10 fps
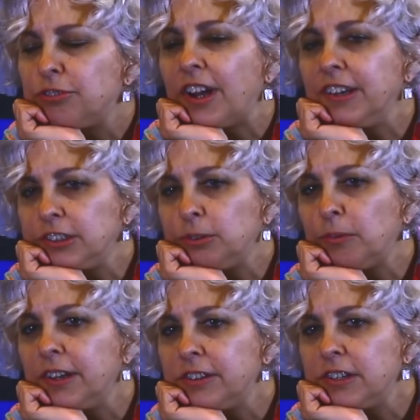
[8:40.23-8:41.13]
Tiger
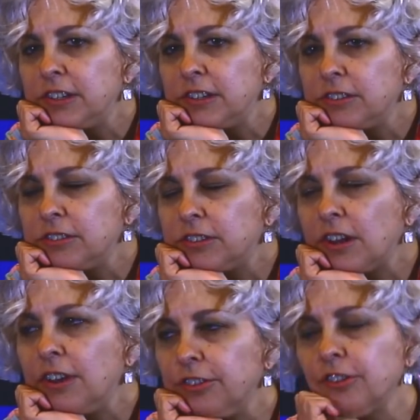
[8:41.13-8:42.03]
Rising is
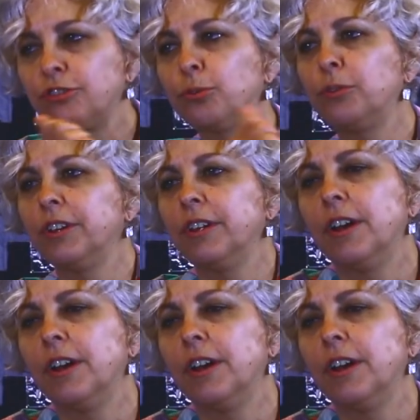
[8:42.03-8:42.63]
the story